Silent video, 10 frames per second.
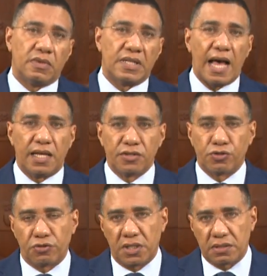Darling
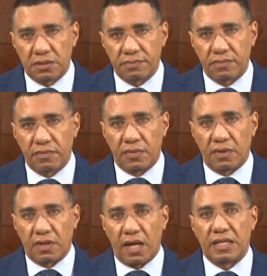Street,
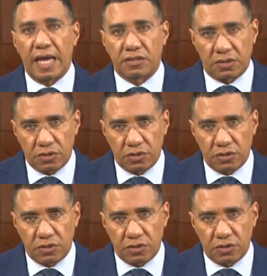and Dexter